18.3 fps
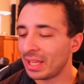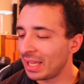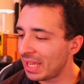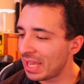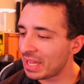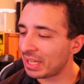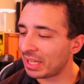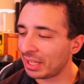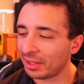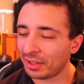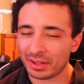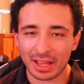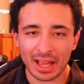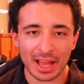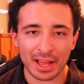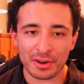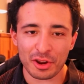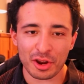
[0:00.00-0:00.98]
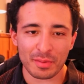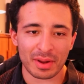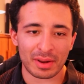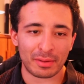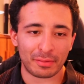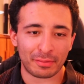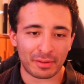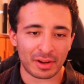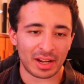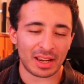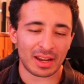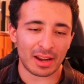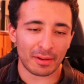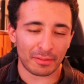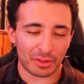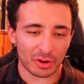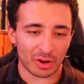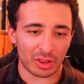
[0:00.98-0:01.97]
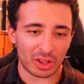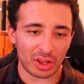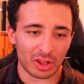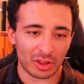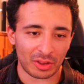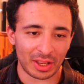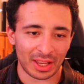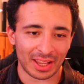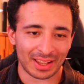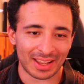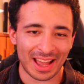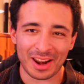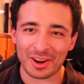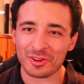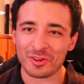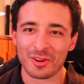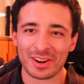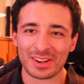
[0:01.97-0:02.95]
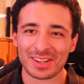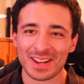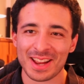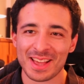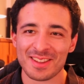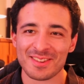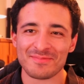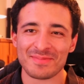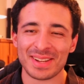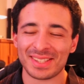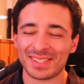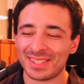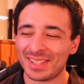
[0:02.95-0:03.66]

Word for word: He killed uh, Newman. Funny enough, they're in the only category together, but